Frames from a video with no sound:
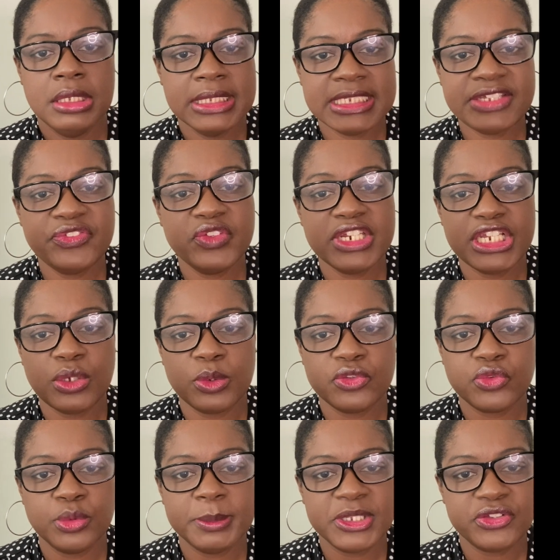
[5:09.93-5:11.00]
this video is
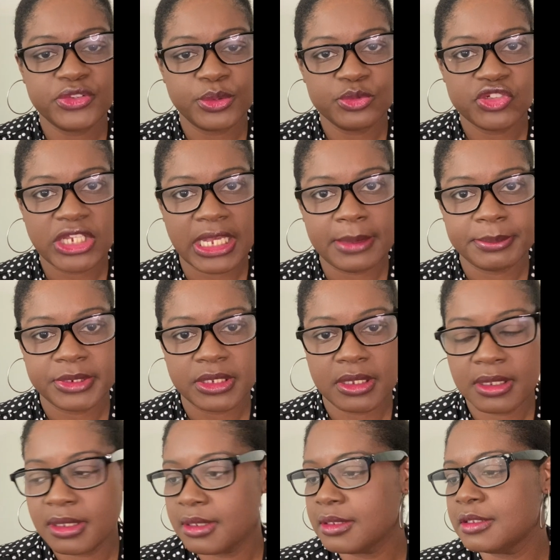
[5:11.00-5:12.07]
gonna be so chopped
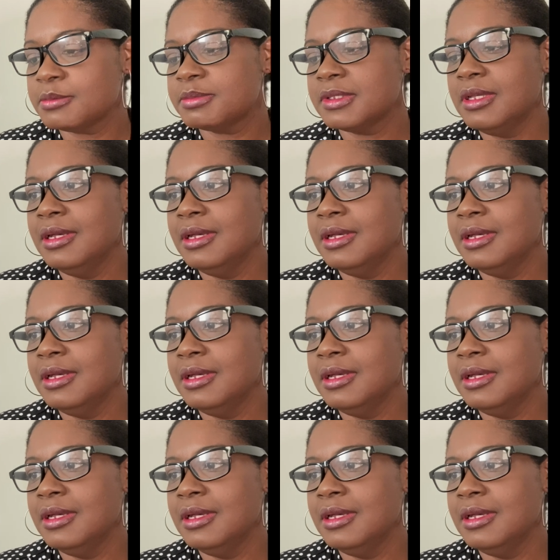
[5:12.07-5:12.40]
up.